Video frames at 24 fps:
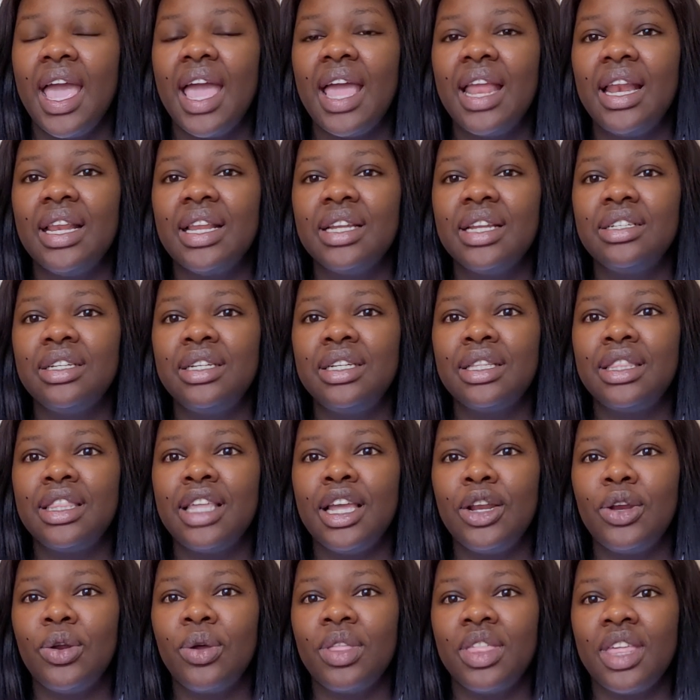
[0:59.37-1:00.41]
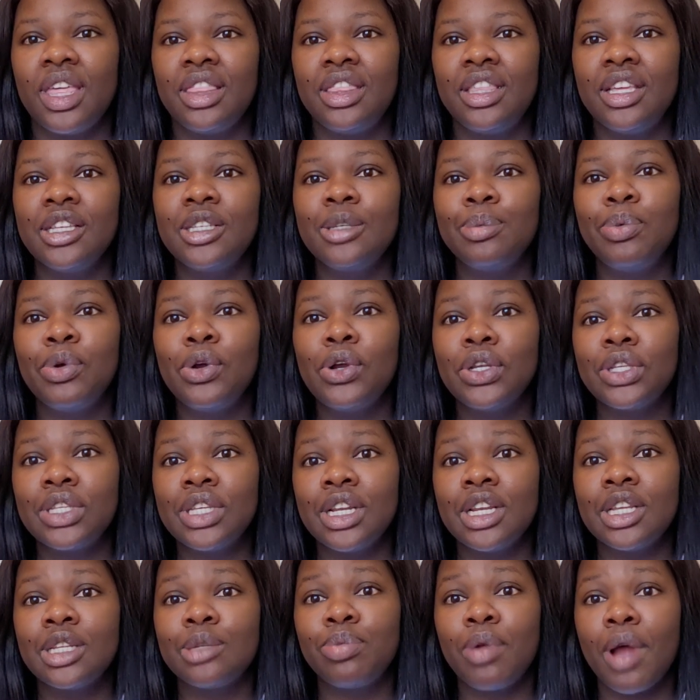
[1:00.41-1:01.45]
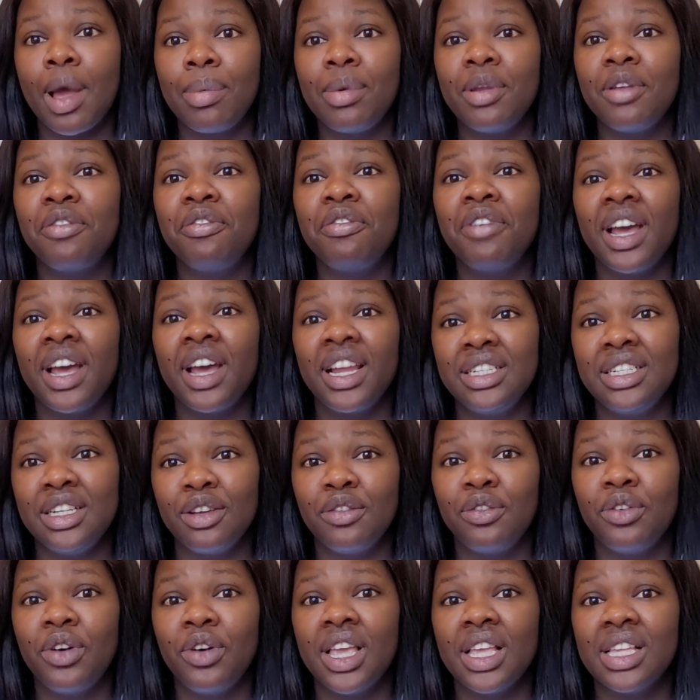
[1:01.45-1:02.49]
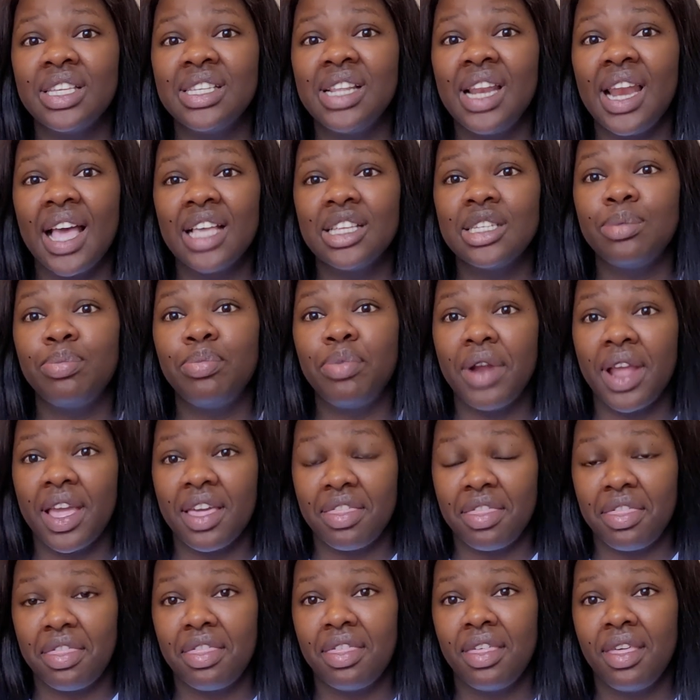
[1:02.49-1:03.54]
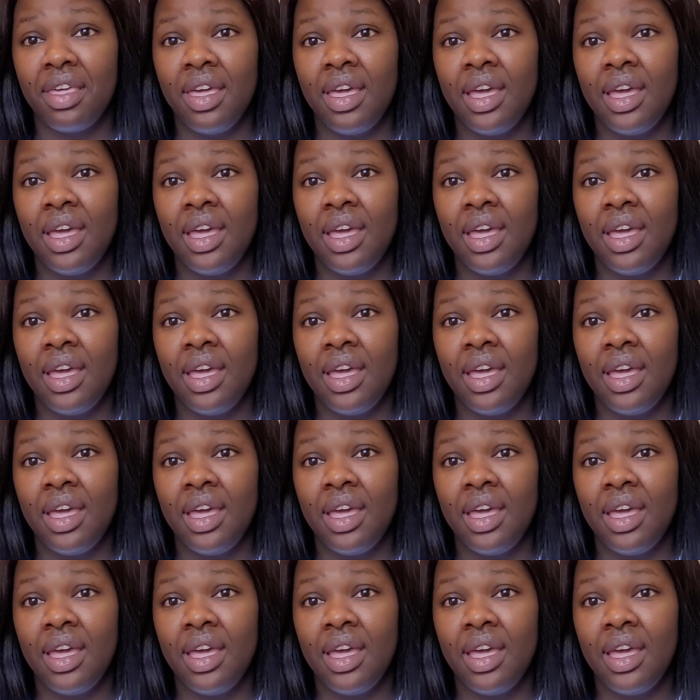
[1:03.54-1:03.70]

And little did they know that this person is probably fighting for his last breath.